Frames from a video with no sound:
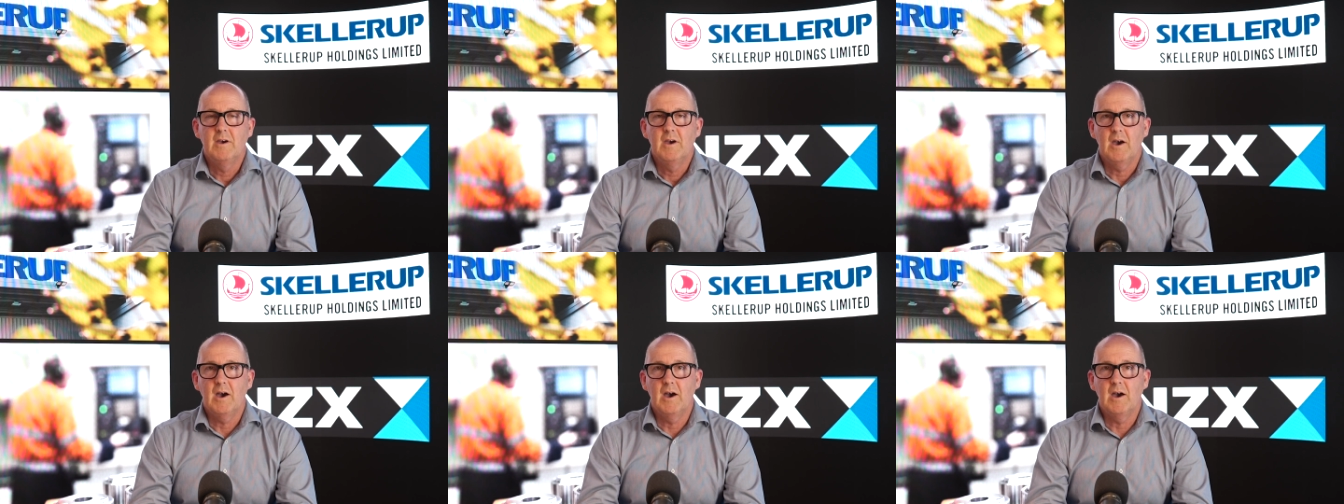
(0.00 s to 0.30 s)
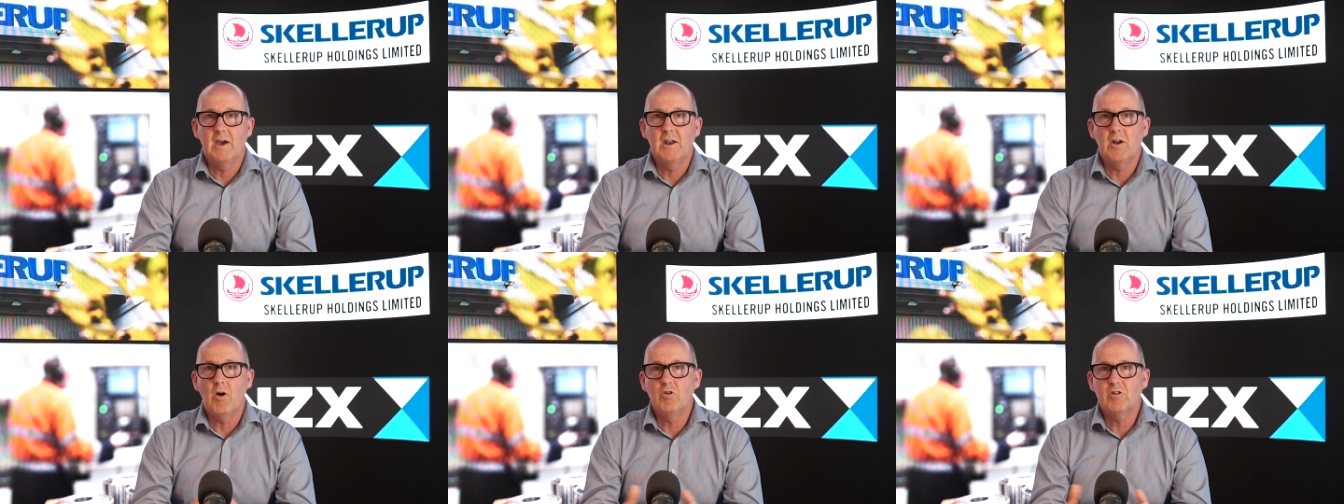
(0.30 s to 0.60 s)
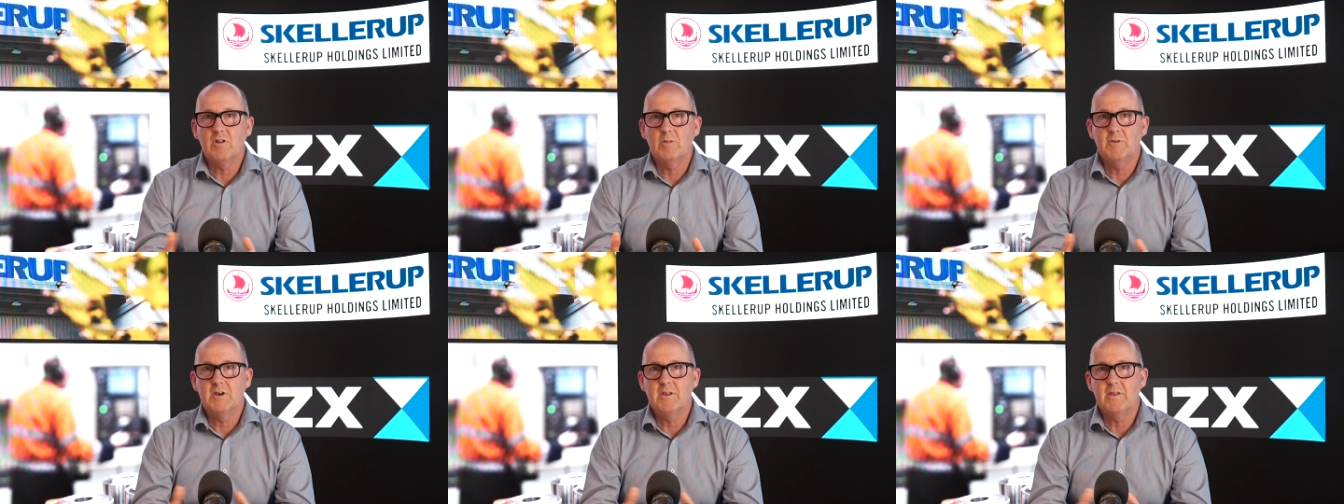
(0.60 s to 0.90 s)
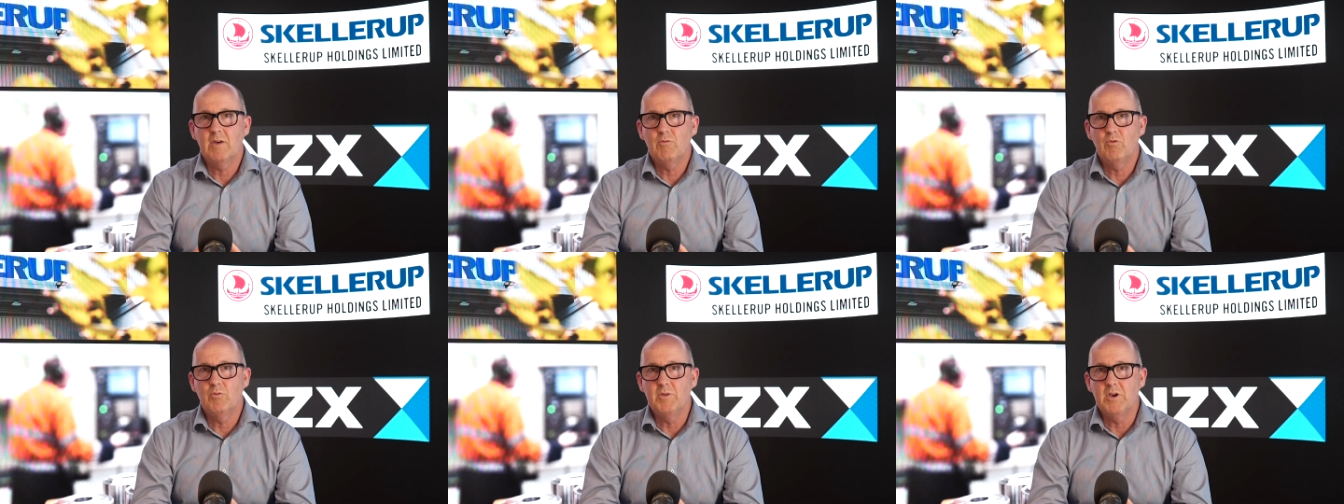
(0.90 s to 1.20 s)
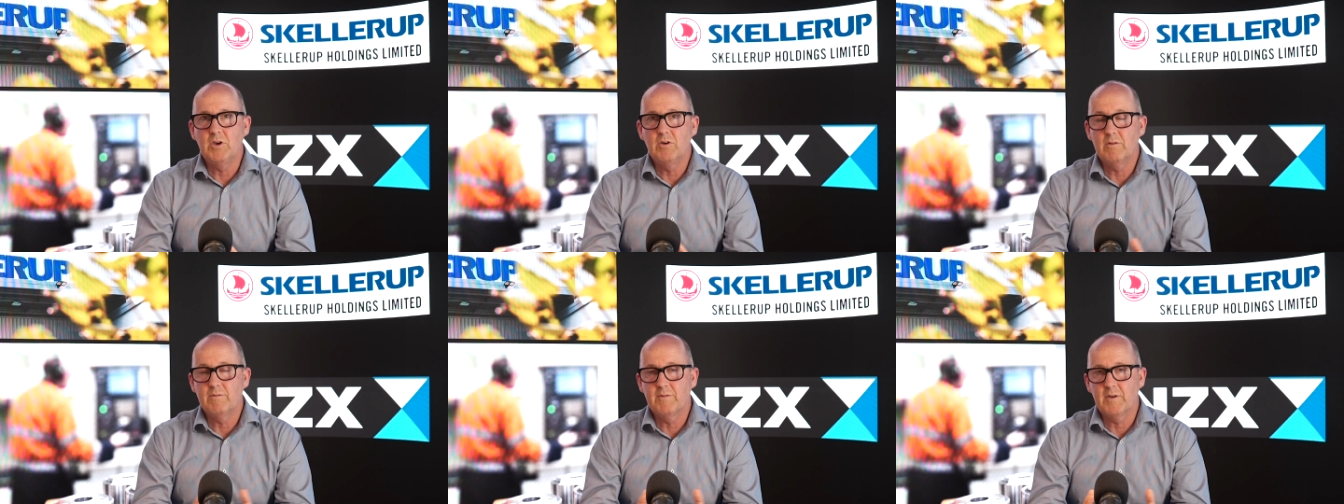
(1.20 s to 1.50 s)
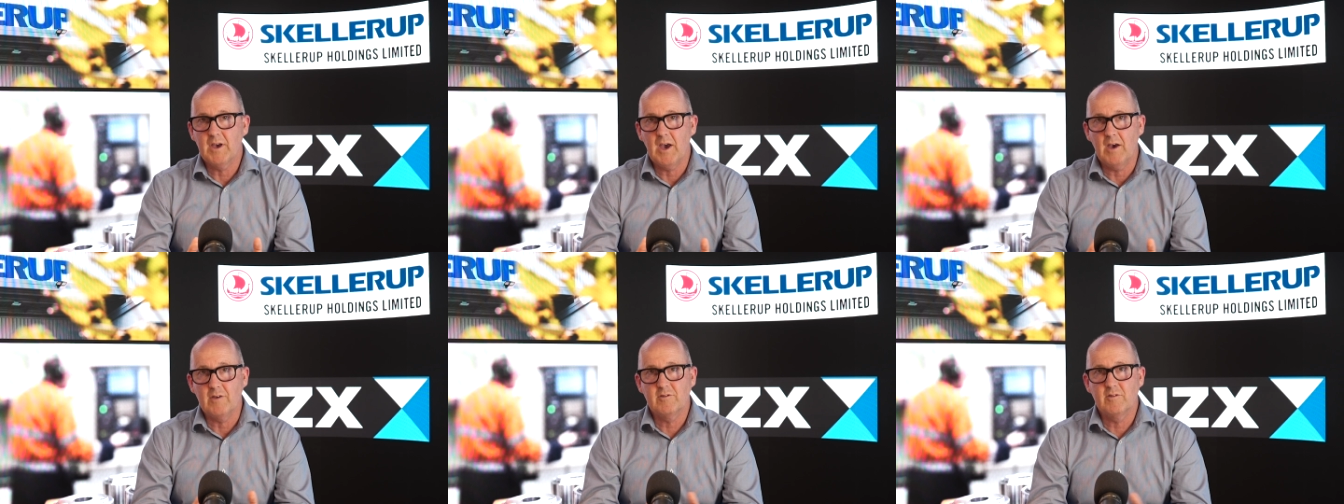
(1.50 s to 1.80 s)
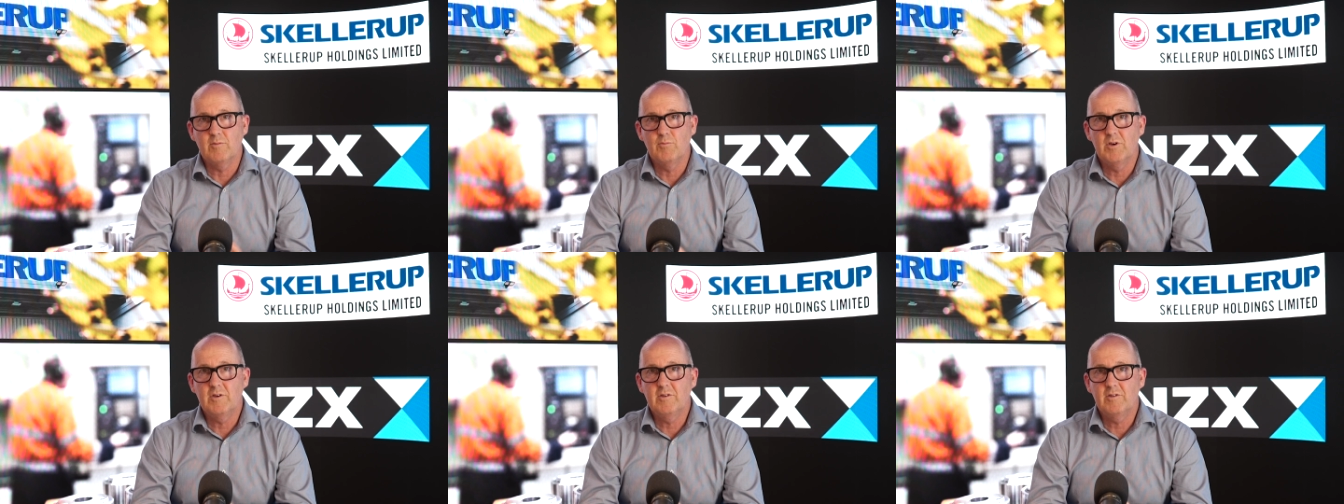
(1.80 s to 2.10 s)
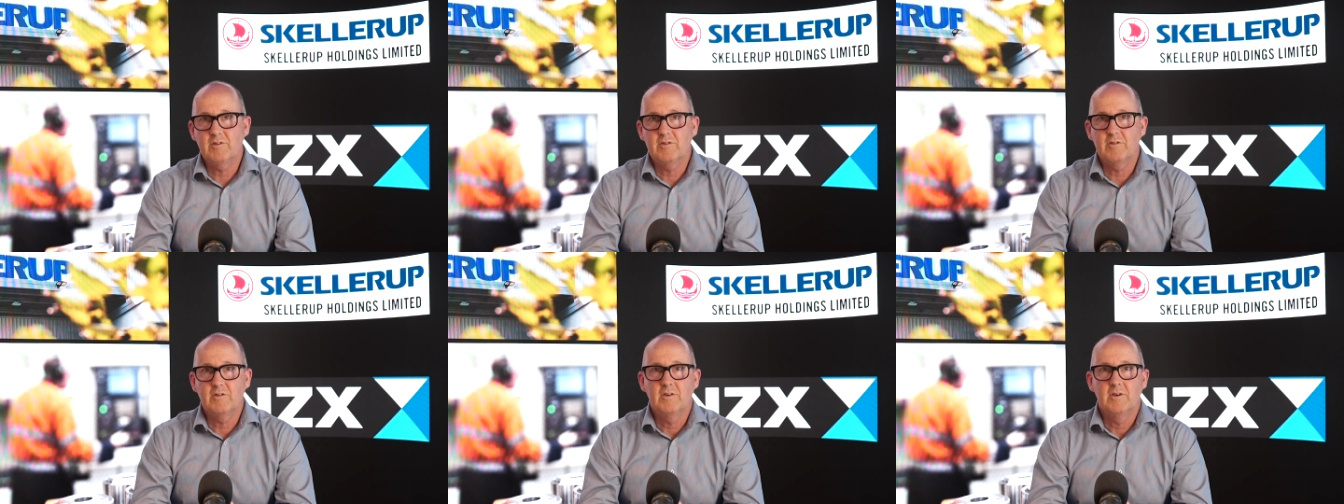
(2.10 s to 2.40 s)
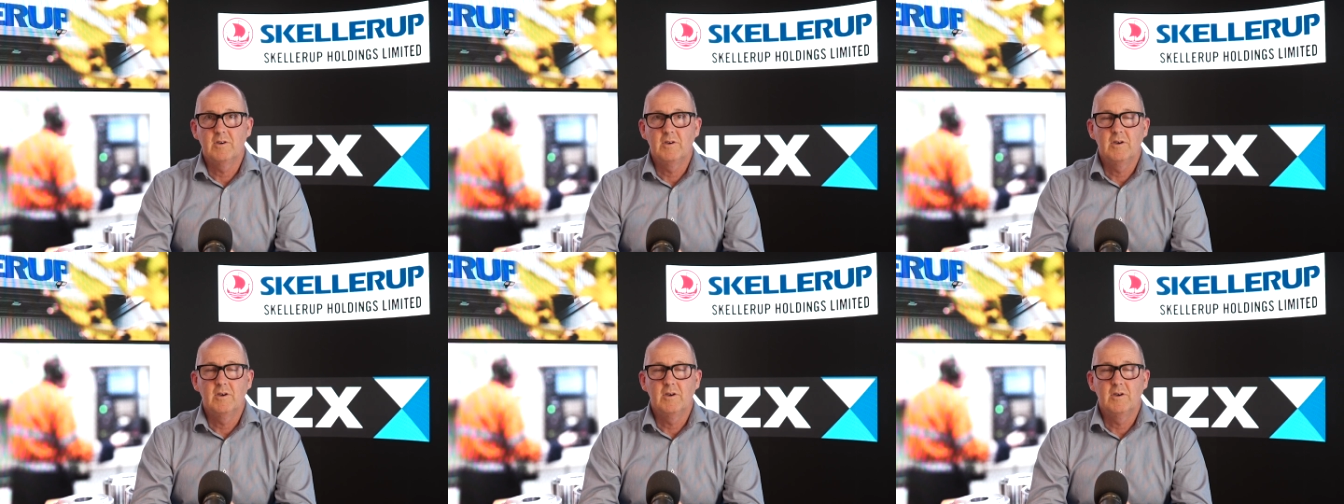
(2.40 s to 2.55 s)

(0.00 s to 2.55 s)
And ultimately that will be good for customers.